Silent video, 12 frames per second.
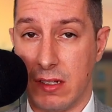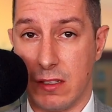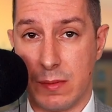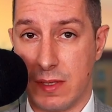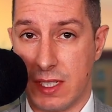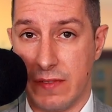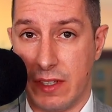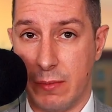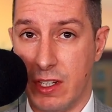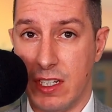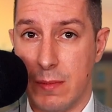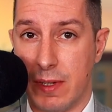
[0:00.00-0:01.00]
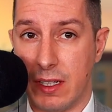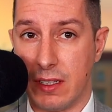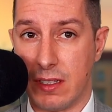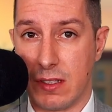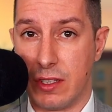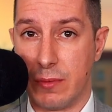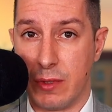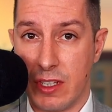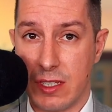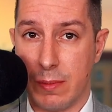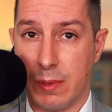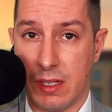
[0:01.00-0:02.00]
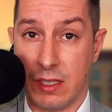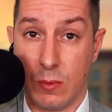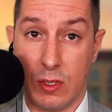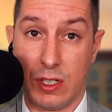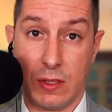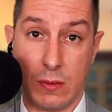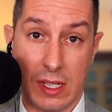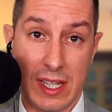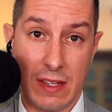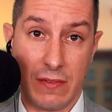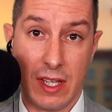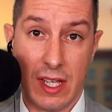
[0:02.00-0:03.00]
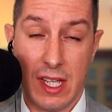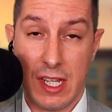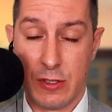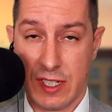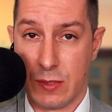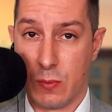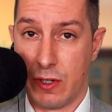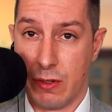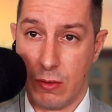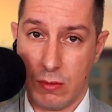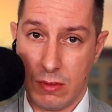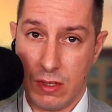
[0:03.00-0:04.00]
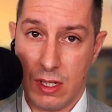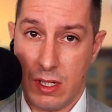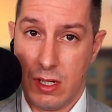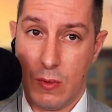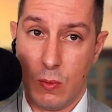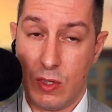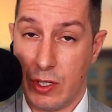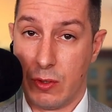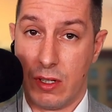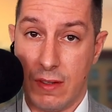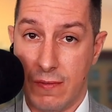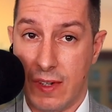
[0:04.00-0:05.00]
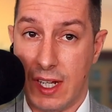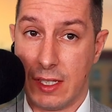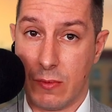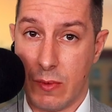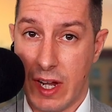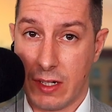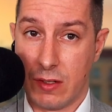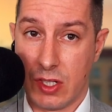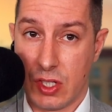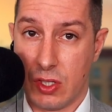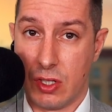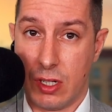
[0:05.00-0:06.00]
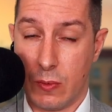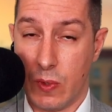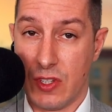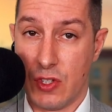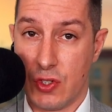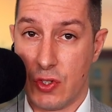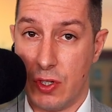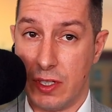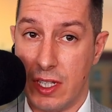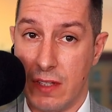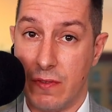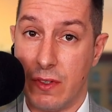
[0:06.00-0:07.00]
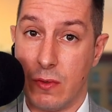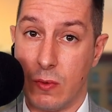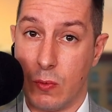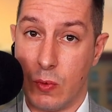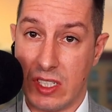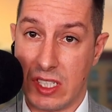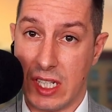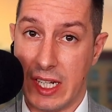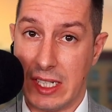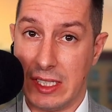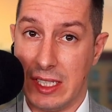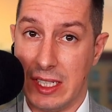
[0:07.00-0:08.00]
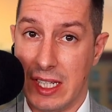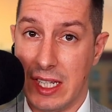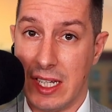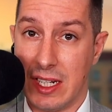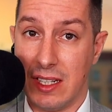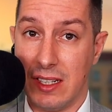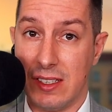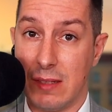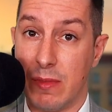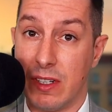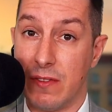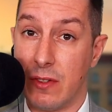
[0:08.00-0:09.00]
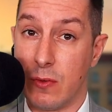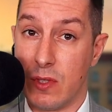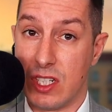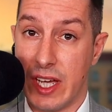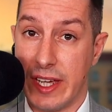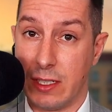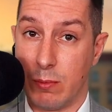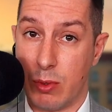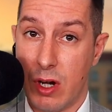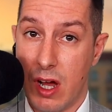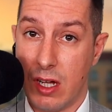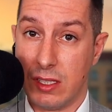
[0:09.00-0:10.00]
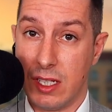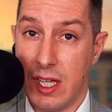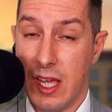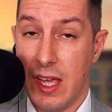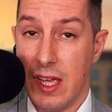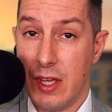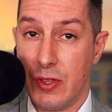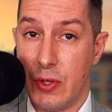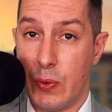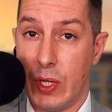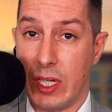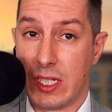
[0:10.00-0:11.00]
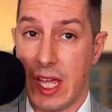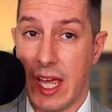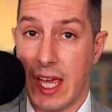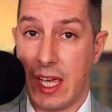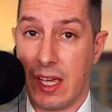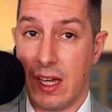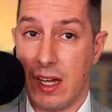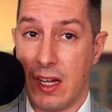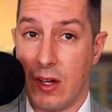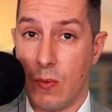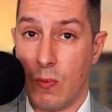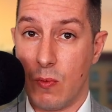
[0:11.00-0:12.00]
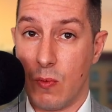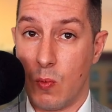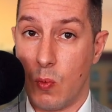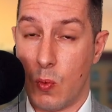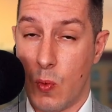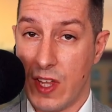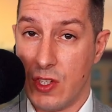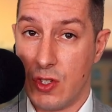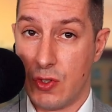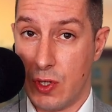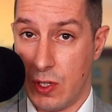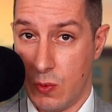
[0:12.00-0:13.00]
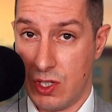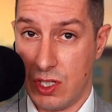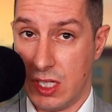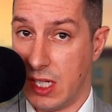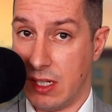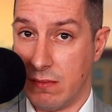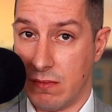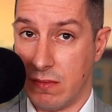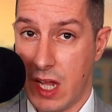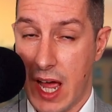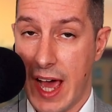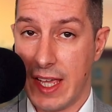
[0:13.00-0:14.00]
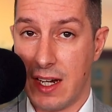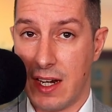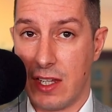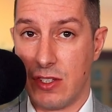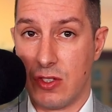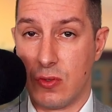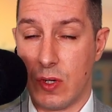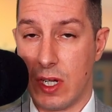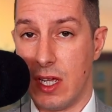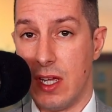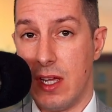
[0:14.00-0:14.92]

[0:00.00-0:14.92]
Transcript: specific municipality. So the municipality where you live. So that's where your vital records are registered if you reside in Italy. But if you reside abroad, there is a registry, which is the IDE registry,